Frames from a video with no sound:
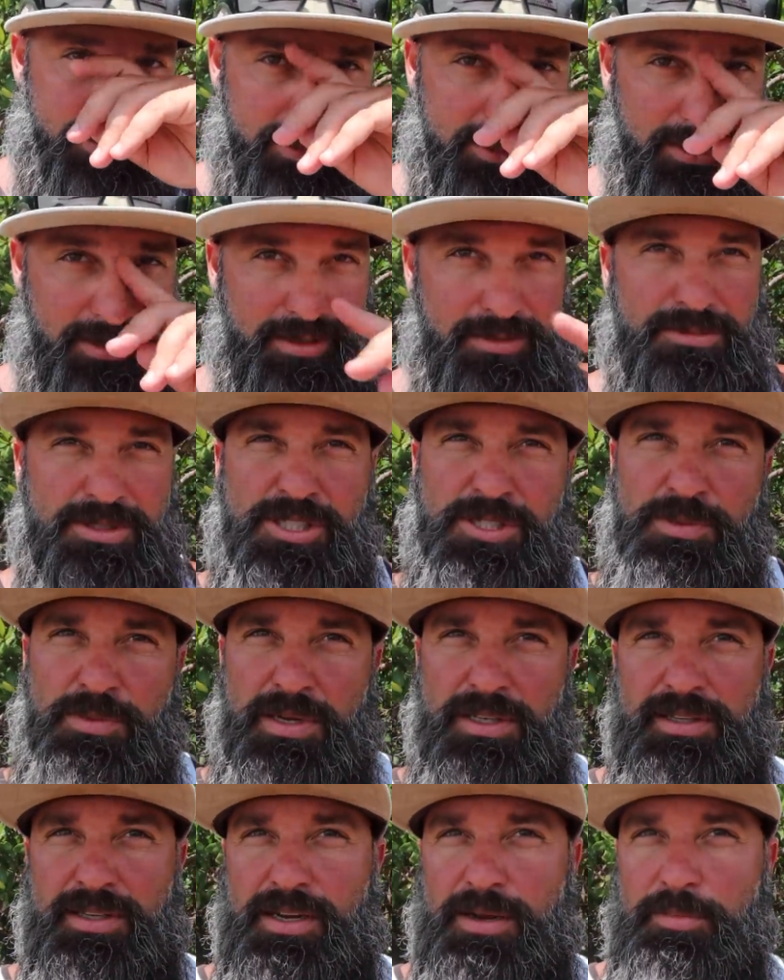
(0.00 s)
sorry, I'm
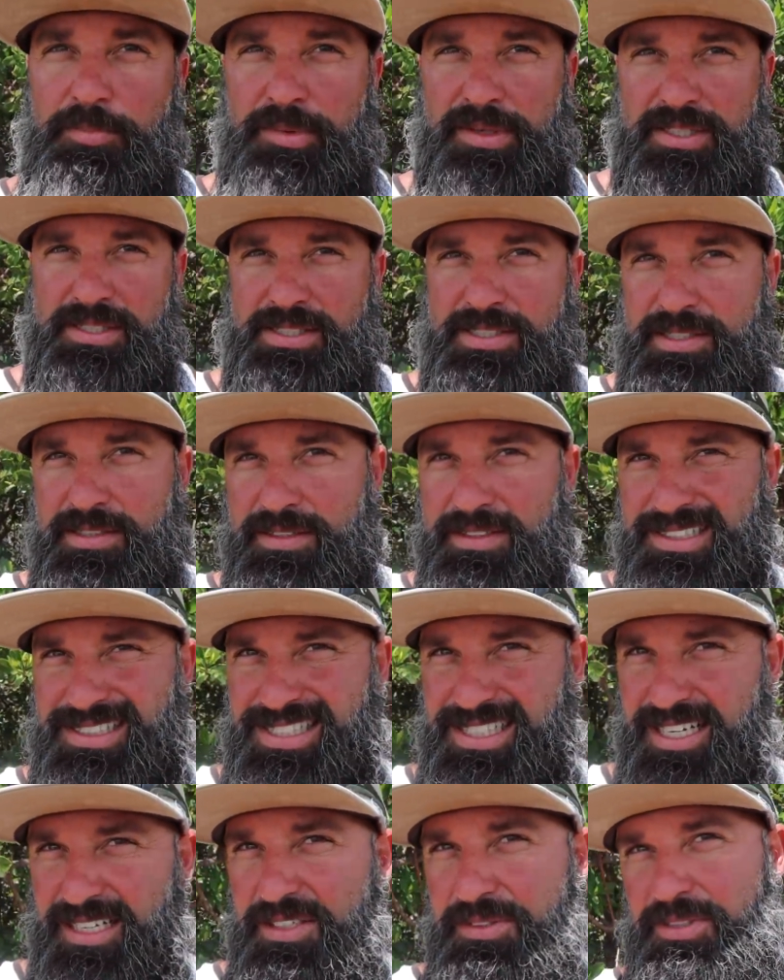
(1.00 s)
sweating like a beast here in
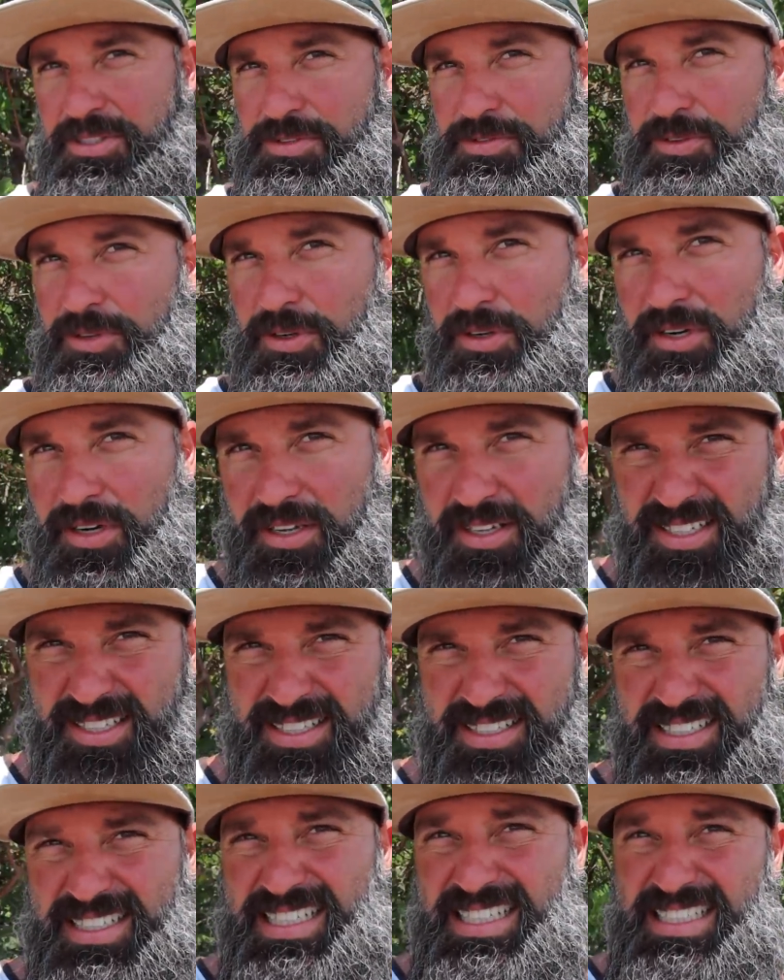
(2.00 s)
Southwest Florida.
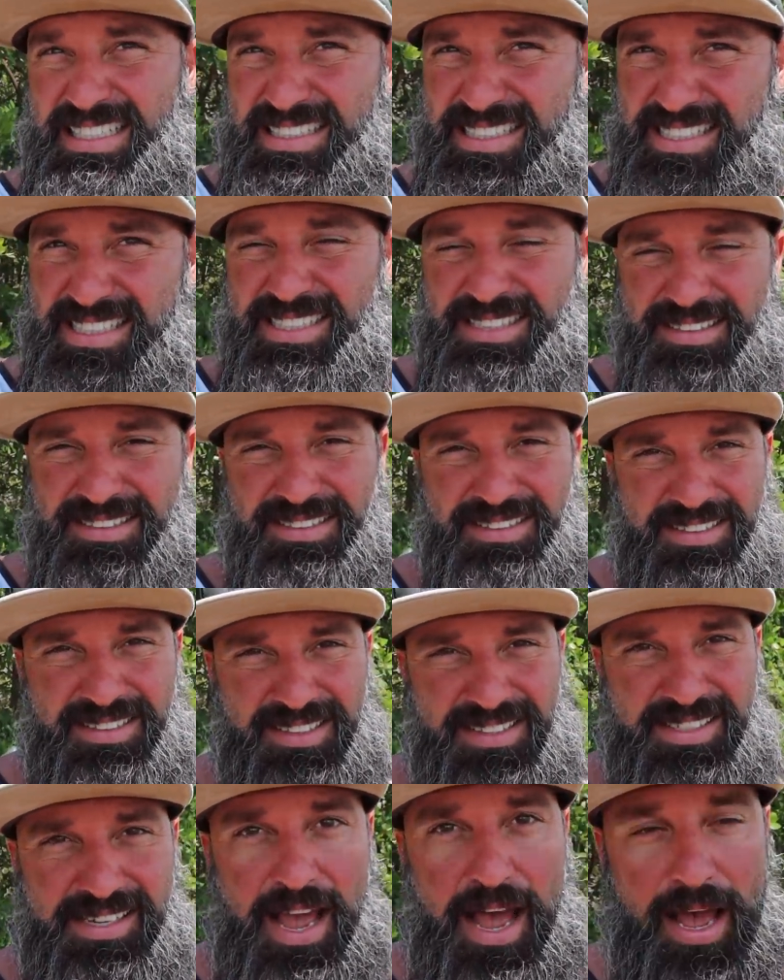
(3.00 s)
It's
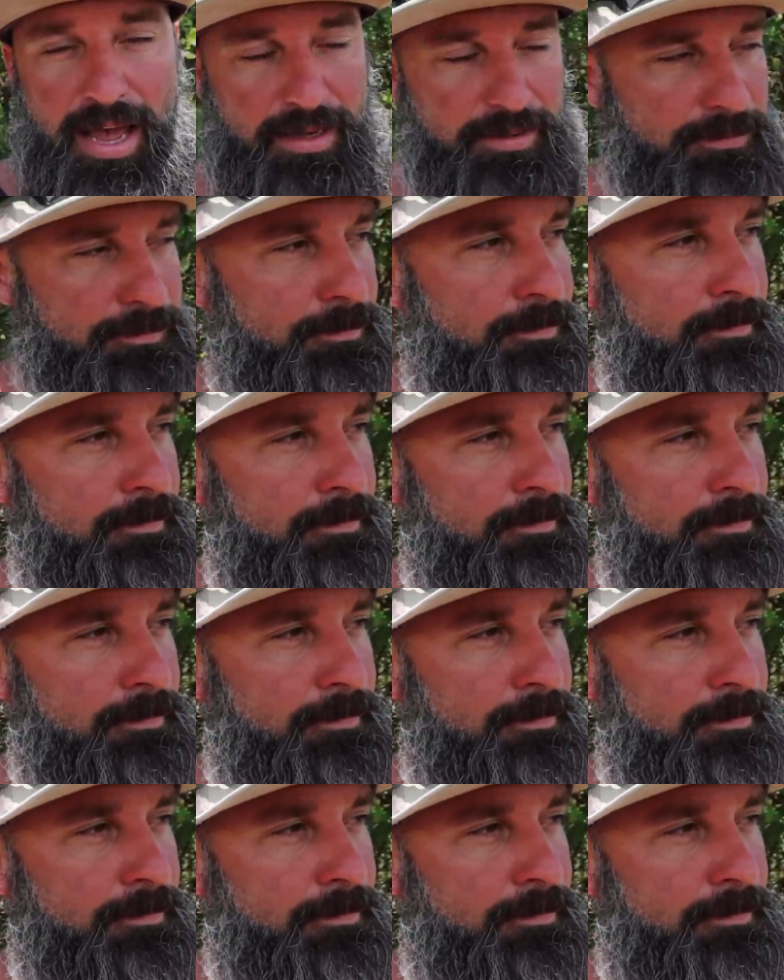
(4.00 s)
it's hot.